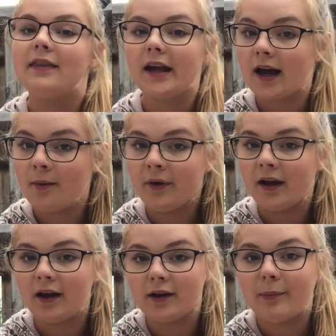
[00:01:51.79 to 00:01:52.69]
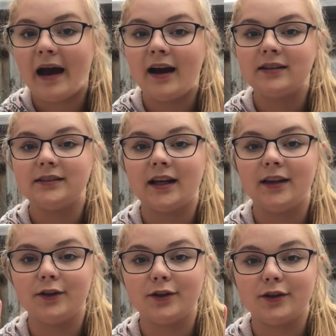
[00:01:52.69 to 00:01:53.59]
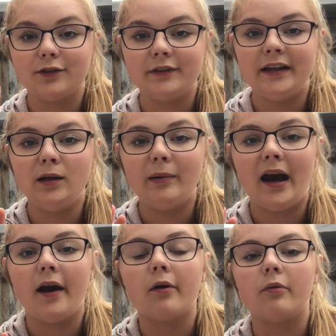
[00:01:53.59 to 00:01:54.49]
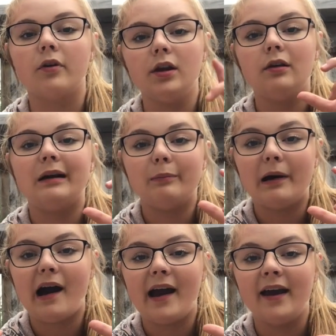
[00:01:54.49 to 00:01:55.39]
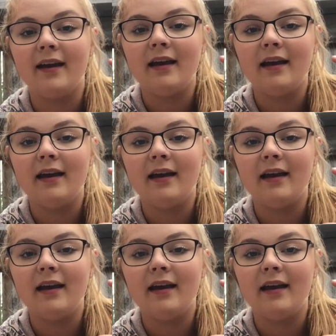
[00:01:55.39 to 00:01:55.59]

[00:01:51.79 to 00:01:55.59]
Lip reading: They come in color packs, and they're 3 in a pack, or you could buy